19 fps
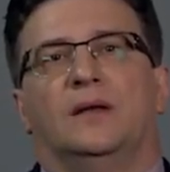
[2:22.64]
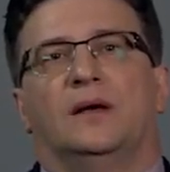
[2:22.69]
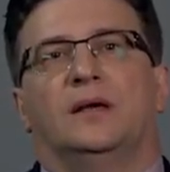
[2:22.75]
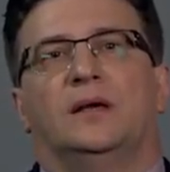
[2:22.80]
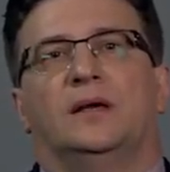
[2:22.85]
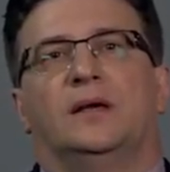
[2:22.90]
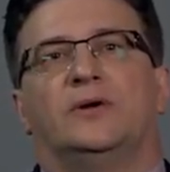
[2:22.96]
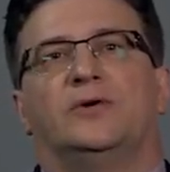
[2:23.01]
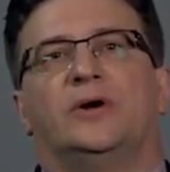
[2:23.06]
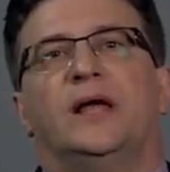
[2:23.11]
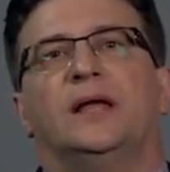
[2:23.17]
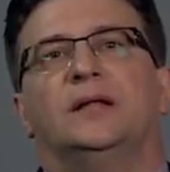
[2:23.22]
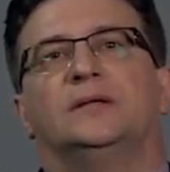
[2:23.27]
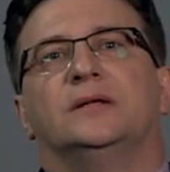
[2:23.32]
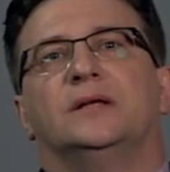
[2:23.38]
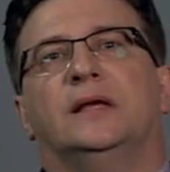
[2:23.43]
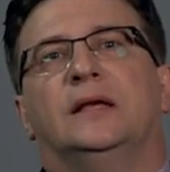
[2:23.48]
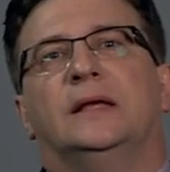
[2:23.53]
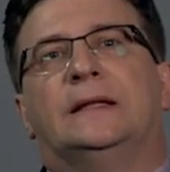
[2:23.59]
He
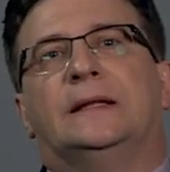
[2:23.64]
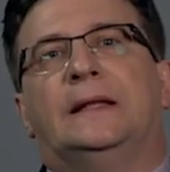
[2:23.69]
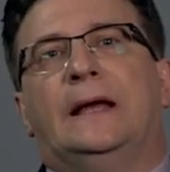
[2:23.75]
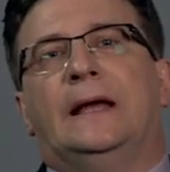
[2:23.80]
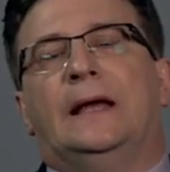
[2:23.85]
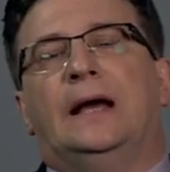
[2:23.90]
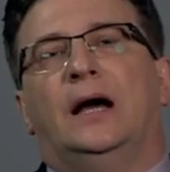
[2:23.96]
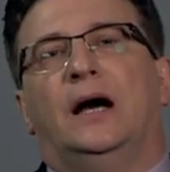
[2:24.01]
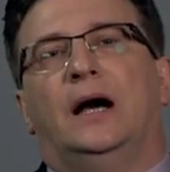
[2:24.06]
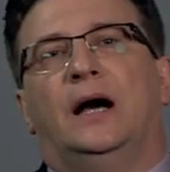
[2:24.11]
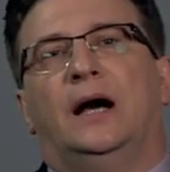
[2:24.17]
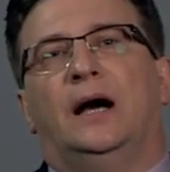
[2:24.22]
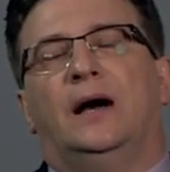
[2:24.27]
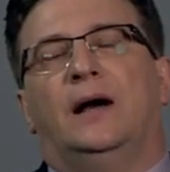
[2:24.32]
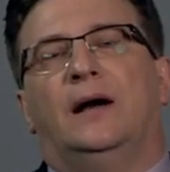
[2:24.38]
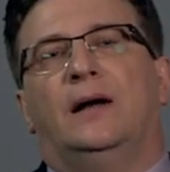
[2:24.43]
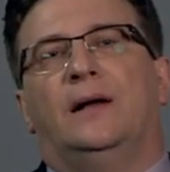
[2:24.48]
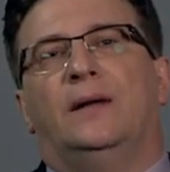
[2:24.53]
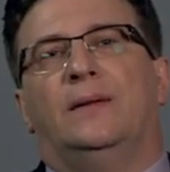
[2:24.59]
reigned in
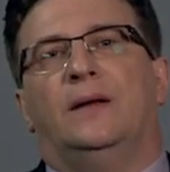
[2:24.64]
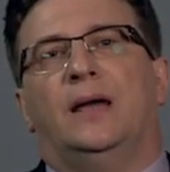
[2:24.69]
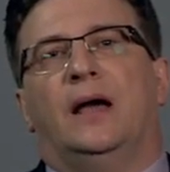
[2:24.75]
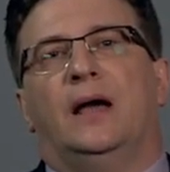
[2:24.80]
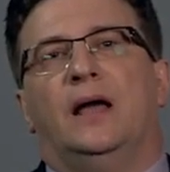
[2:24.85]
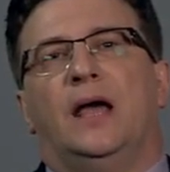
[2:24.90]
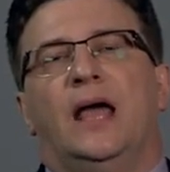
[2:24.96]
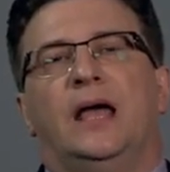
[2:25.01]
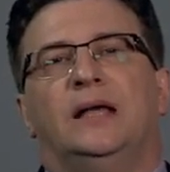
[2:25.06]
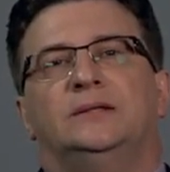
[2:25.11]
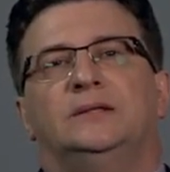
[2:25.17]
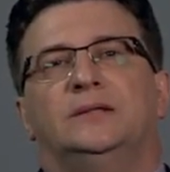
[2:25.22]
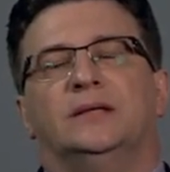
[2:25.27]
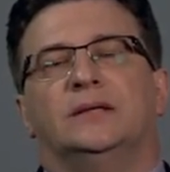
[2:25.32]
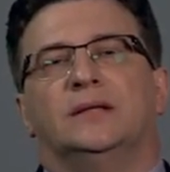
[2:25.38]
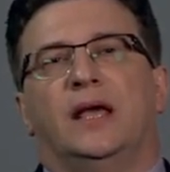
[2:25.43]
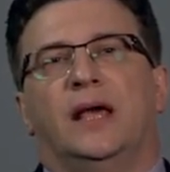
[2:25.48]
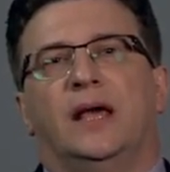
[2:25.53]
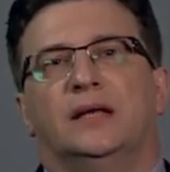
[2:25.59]

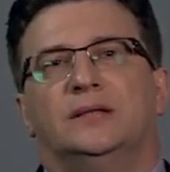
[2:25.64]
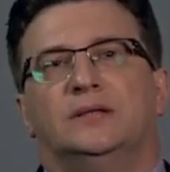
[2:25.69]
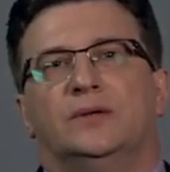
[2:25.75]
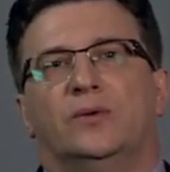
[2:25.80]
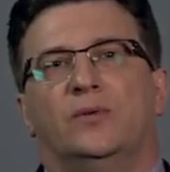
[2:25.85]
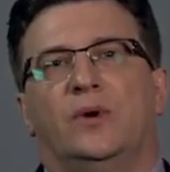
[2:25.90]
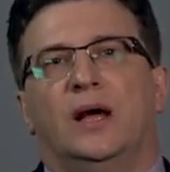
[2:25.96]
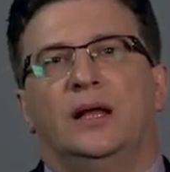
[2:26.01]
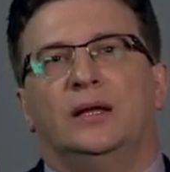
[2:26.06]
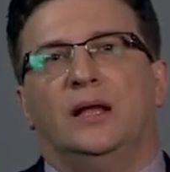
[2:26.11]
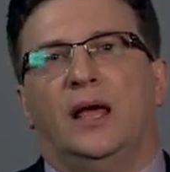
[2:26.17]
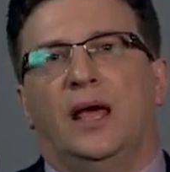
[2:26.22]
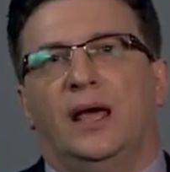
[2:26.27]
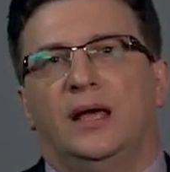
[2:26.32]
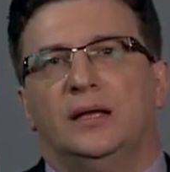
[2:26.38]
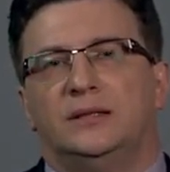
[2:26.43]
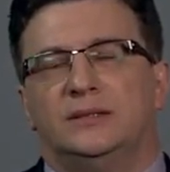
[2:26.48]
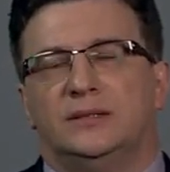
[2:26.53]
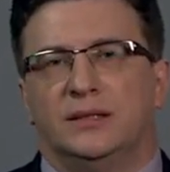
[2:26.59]
1881,
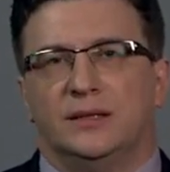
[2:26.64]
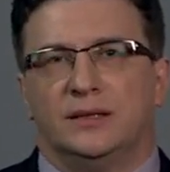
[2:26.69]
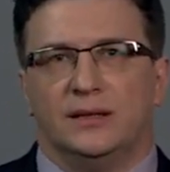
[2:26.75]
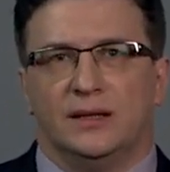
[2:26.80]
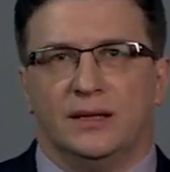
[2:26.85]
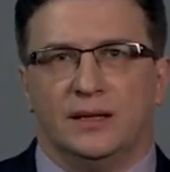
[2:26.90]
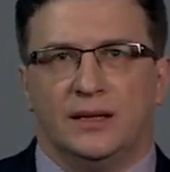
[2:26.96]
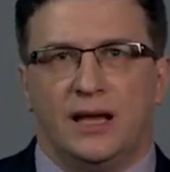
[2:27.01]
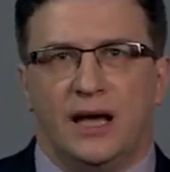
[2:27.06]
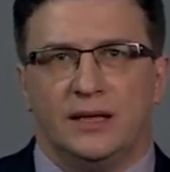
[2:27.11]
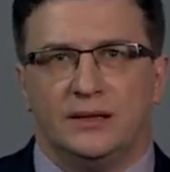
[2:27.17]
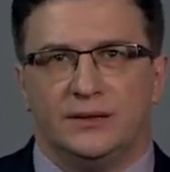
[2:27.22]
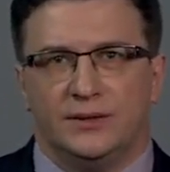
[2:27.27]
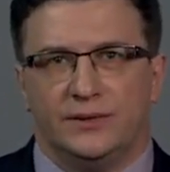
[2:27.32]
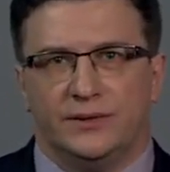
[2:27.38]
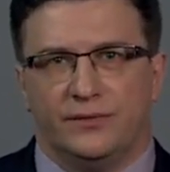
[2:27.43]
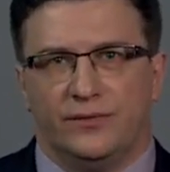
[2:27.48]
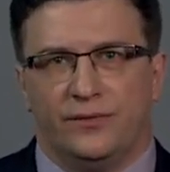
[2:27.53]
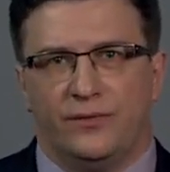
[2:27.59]

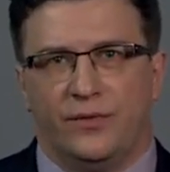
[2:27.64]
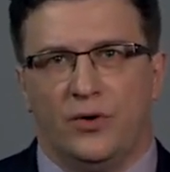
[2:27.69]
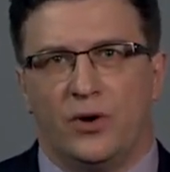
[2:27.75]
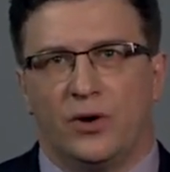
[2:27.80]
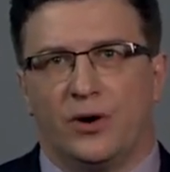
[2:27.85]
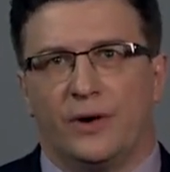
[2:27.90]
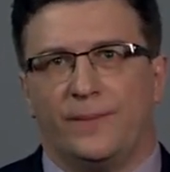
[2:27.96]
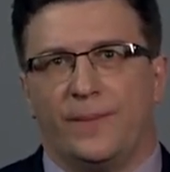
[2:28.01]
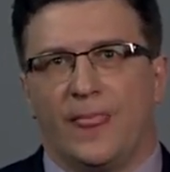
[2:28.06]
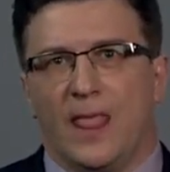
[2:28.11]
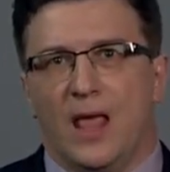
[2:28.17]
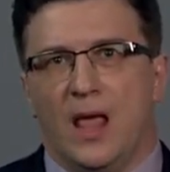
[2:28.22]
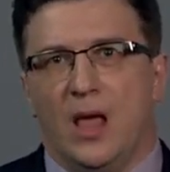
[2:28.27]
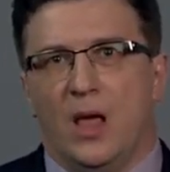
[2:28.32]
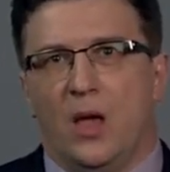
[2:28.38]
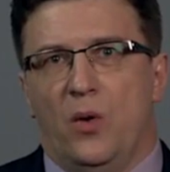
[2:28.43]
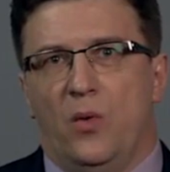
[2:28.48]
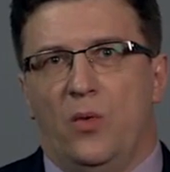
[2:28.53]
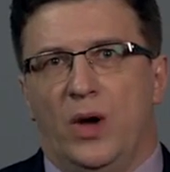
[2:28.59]
1894,
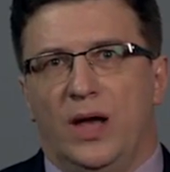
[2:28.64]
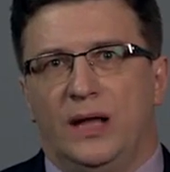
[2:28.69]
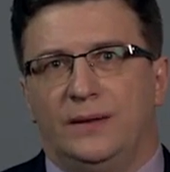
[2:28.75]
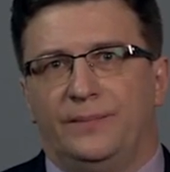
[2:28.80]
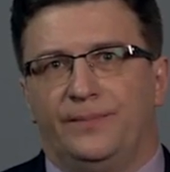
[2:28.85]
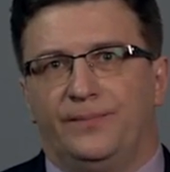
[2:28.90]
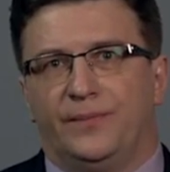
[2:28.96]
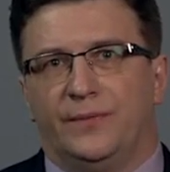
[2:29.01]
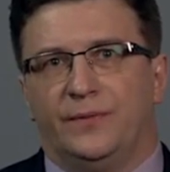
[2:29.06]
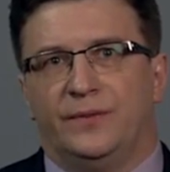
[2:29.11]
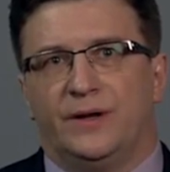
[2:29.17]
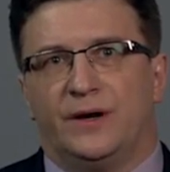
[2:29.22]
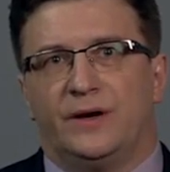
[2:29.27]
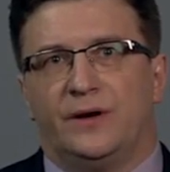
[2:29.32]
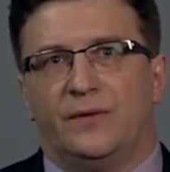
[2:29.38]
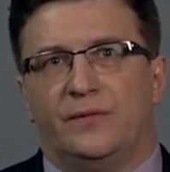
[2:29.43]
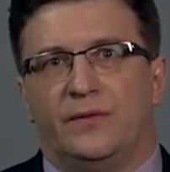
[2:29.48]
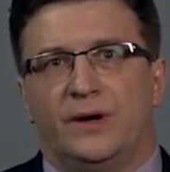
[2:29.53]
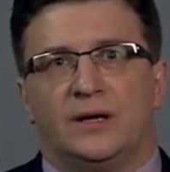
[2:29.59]
when
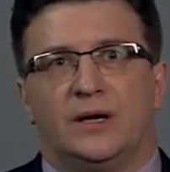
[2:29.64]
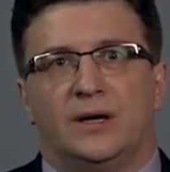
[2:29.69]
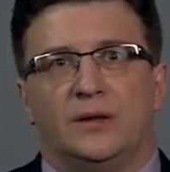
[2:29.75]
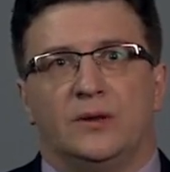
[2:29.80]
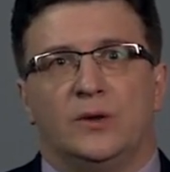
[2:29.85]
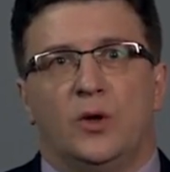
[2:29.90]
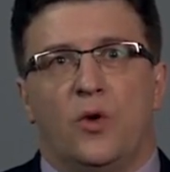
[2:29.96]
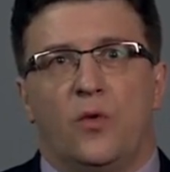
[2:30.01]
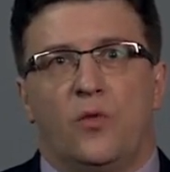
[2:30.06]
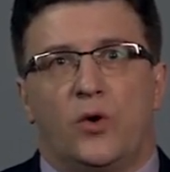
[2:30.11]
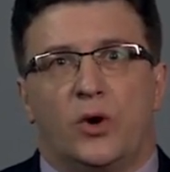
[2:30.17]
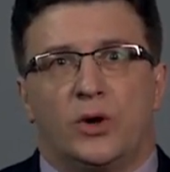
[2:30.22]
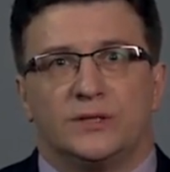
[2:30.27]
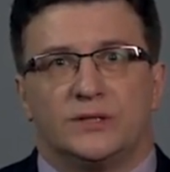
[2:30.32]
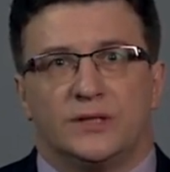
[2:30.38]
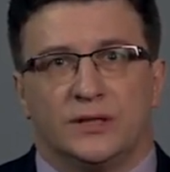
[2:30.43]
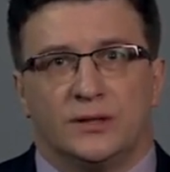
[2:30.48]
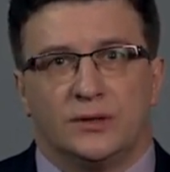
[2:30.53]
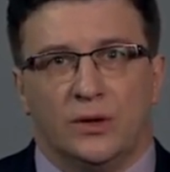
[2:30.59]
there were no
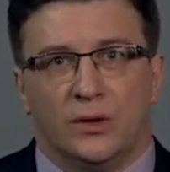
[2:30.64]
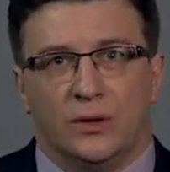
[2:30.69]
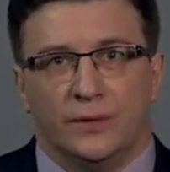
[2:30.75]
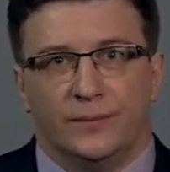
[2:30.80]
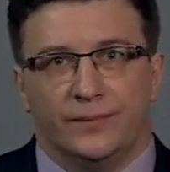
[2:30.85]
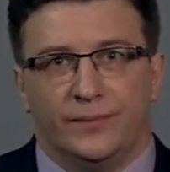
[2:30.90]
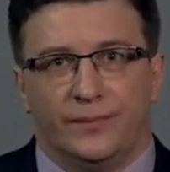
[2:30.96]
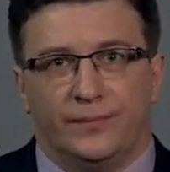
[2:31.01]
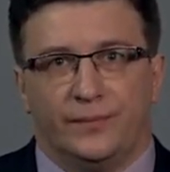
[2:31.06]
wars at all.